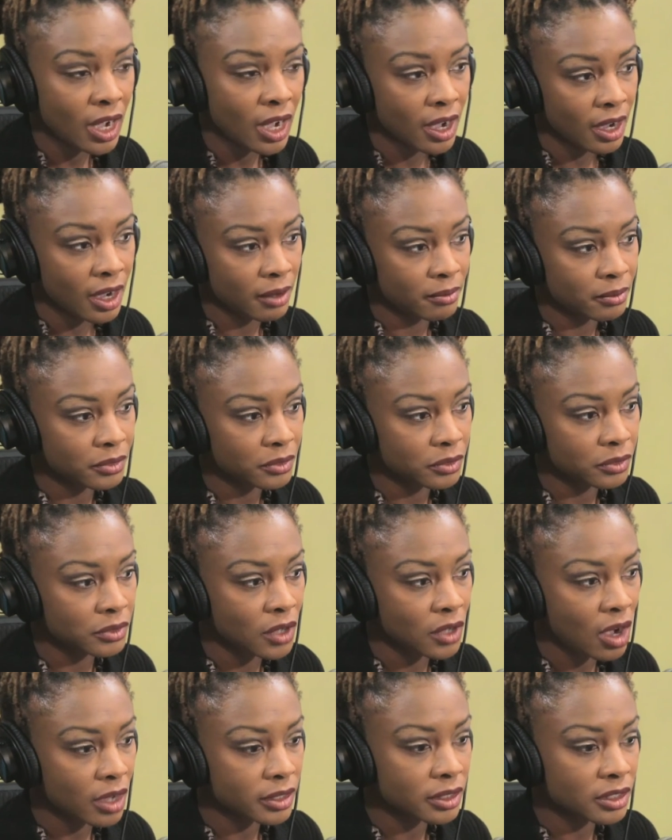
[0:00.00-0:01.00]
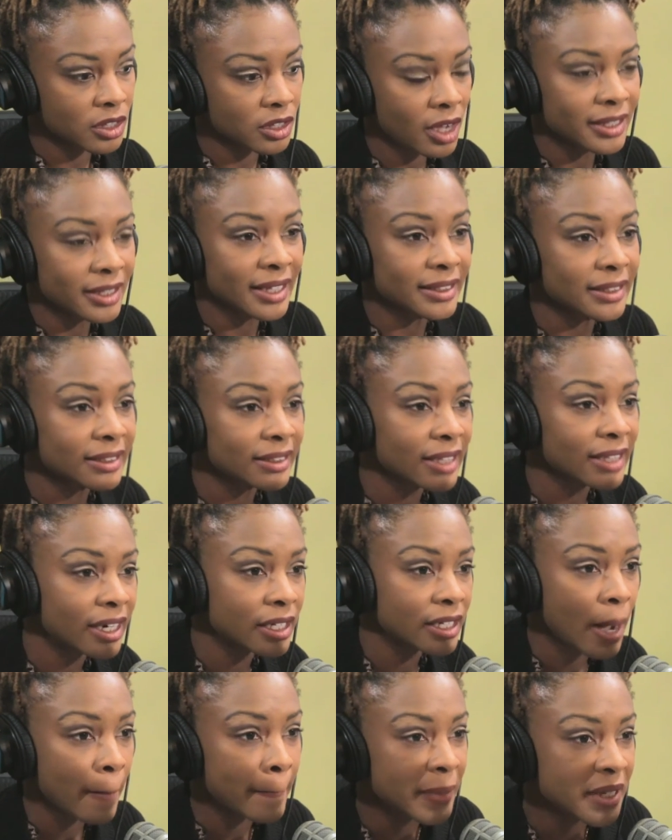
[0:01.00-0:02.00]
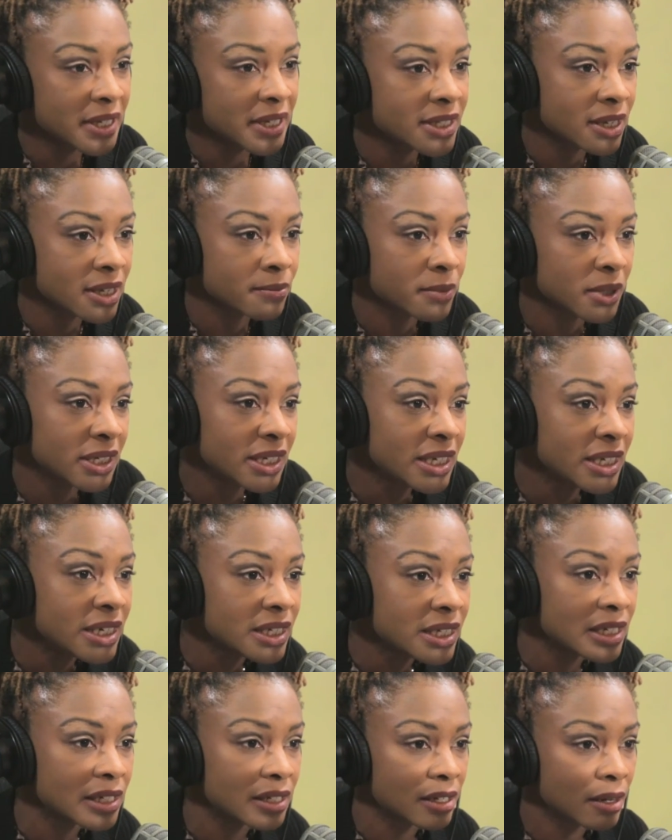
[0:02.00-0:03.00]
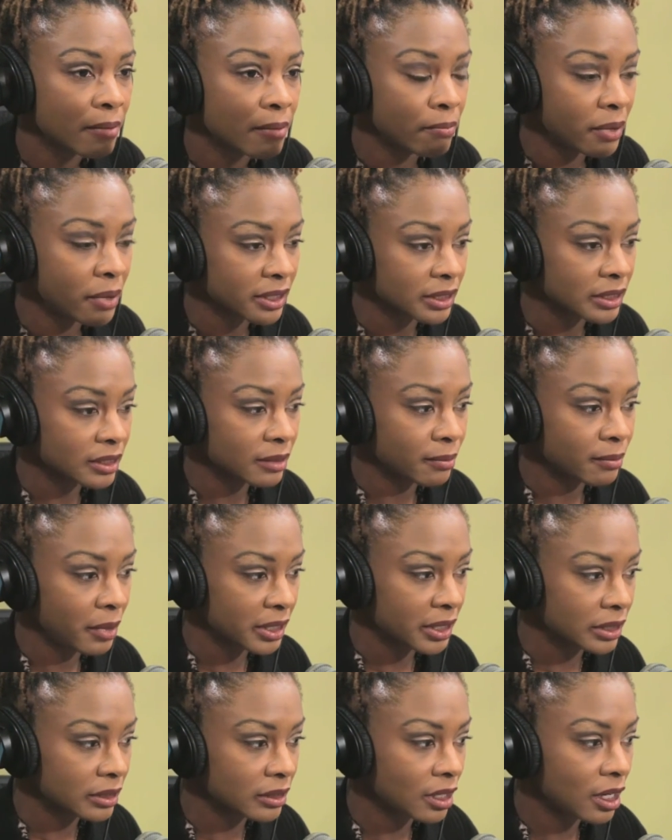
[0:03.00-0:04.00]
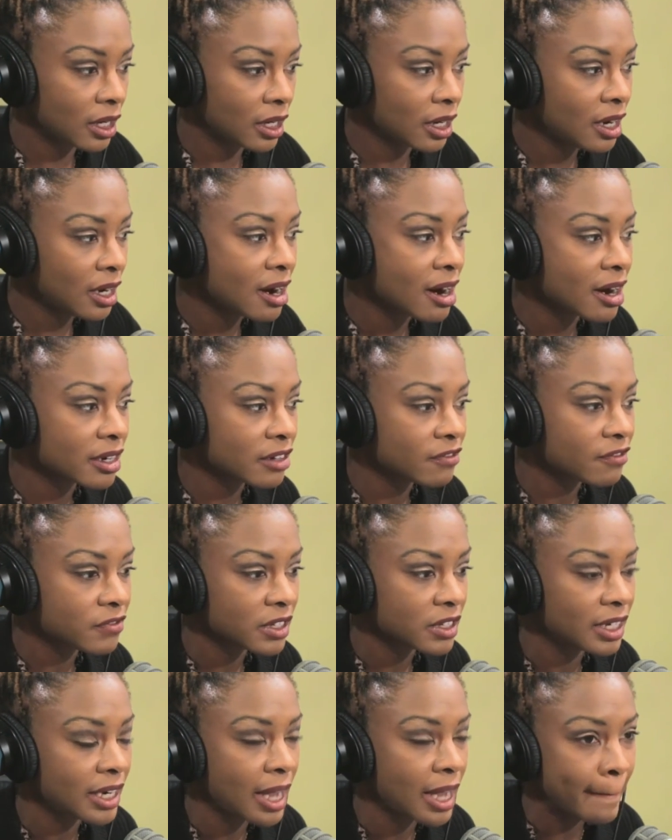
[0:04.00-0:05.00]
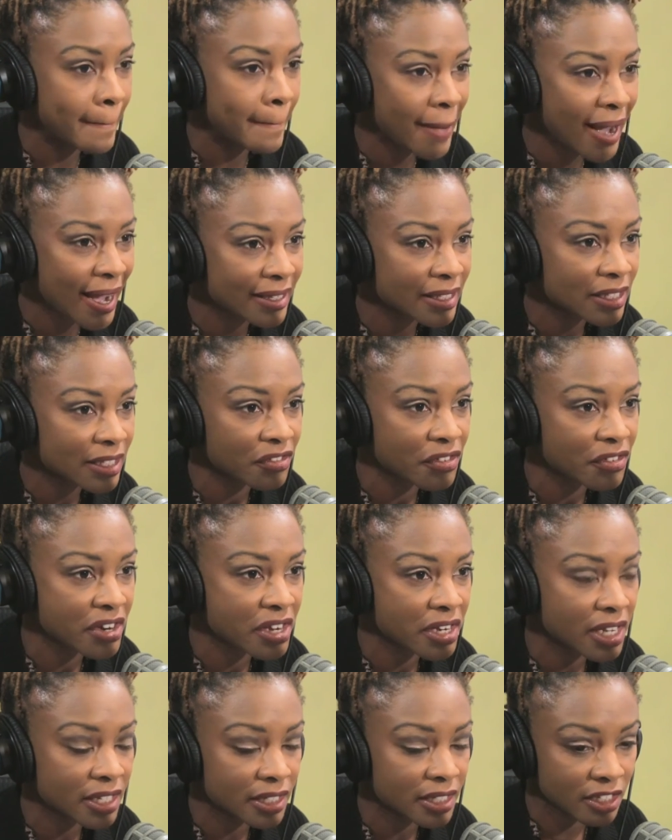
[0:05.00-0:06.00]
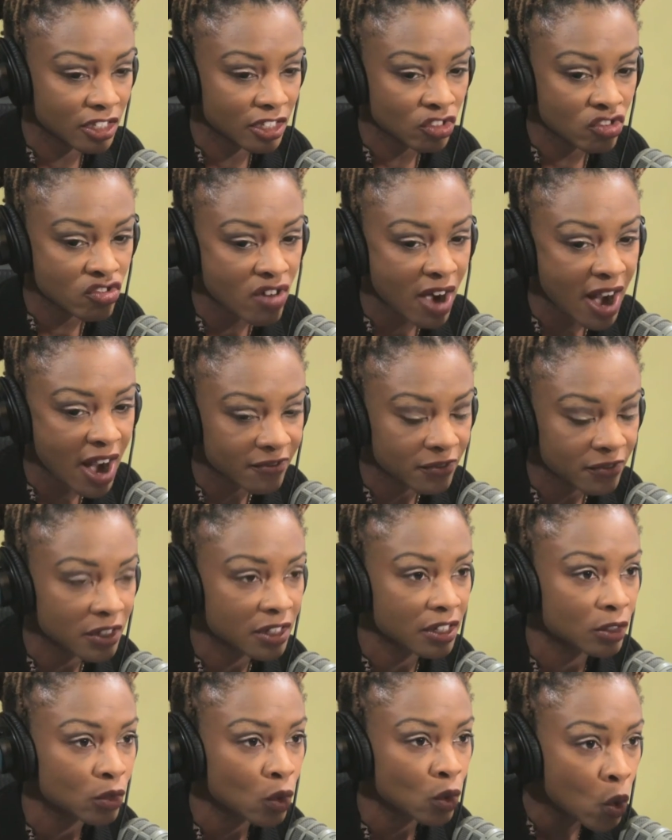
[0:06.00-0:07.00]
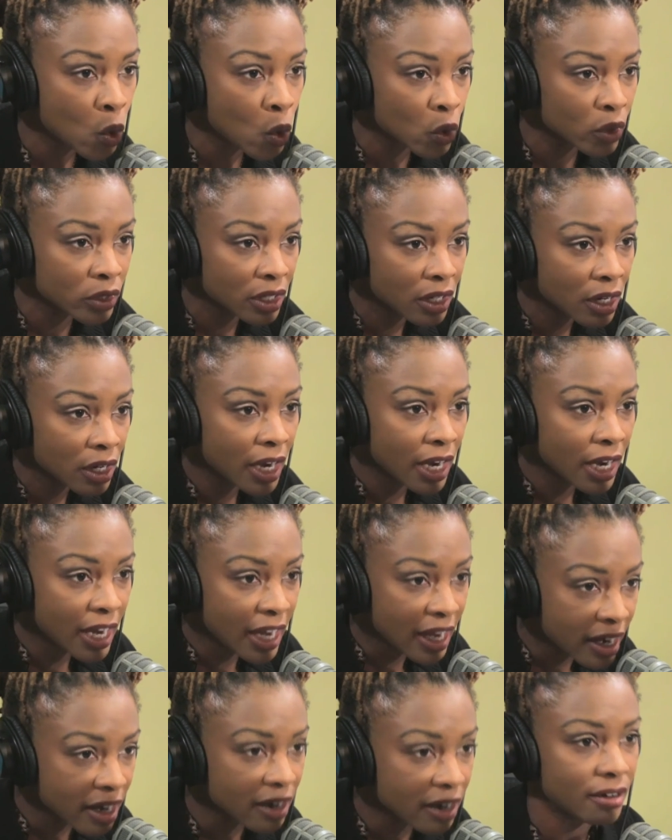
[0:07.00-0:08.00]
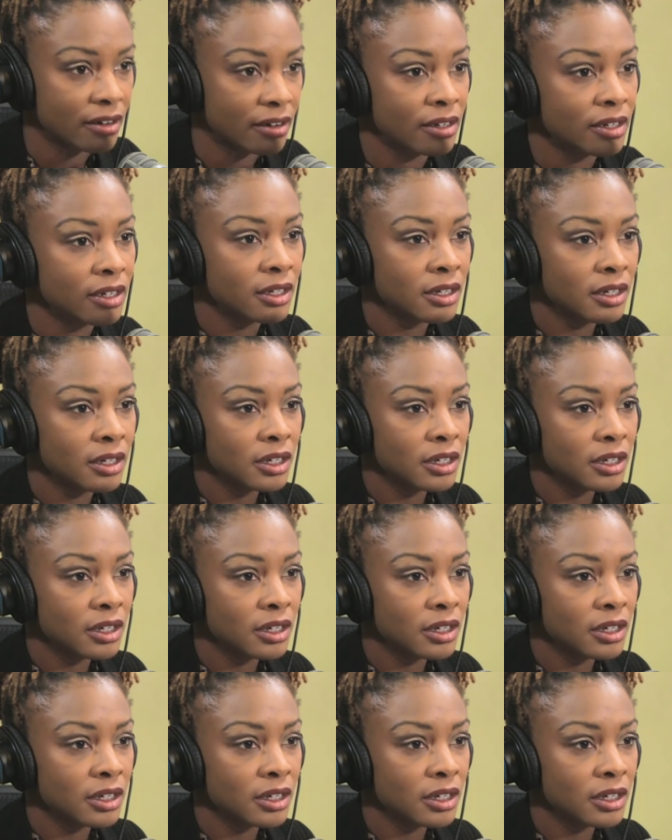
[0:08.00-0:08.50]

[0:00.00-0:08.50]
um, not not necessarily a beads and bikini, but but carnival and masquerade that is crafted and honed here,